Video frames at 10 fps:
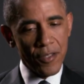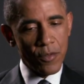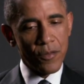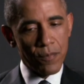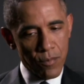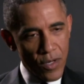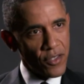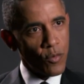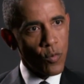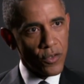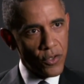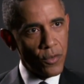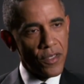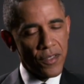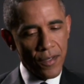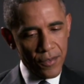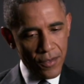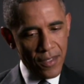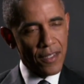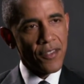which brings the world to us, also
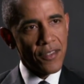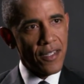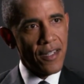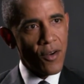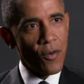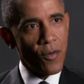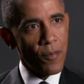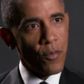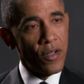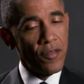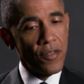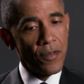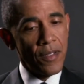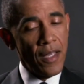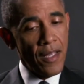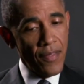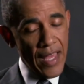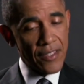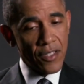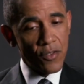allows us to narrow our point of view.
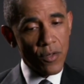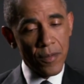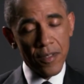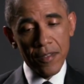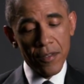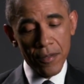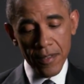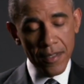That's contributed to it.